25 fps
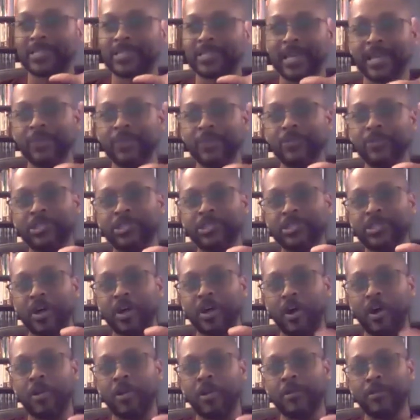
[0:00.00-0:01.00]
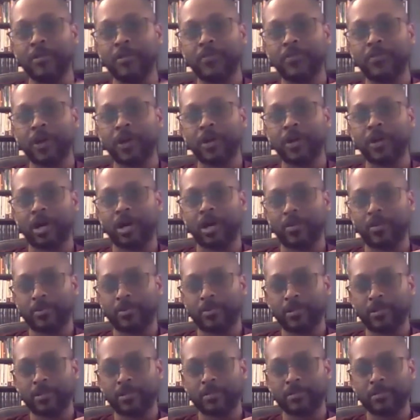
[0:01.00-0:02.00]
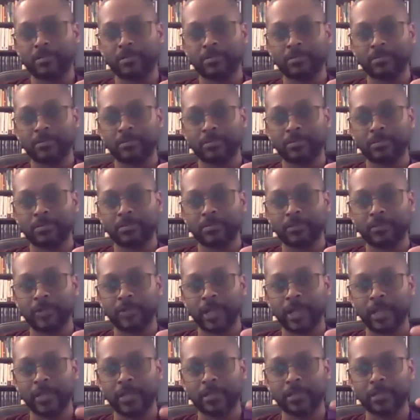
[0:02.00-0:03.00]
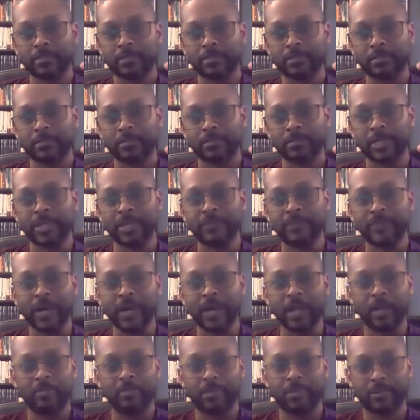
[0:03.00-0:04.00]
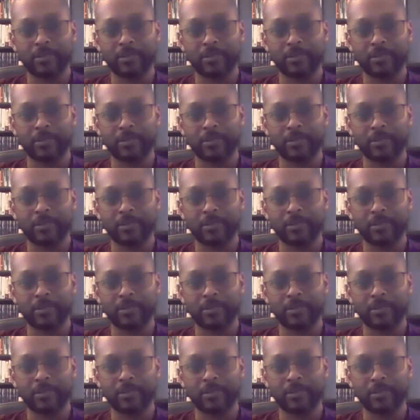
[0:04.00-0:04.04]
languages aren't thought up, right? They develop.